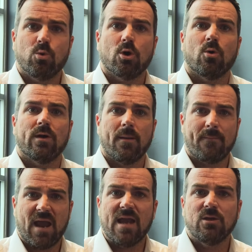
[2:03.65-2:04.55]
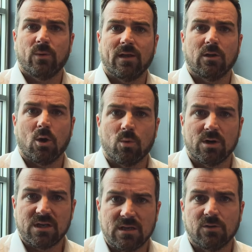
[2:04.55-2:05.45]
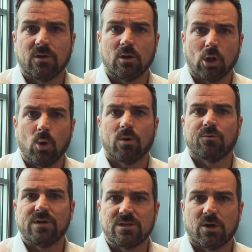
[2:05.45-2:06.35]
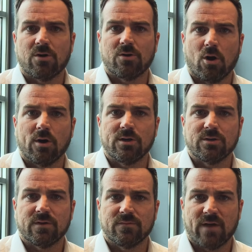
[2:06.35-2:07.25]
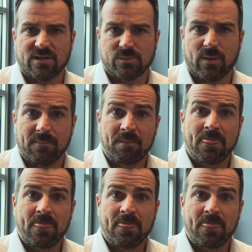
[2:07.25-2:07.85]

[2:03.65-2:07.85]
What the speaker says: we're going to pay you a lower yield, a lower return on your investment.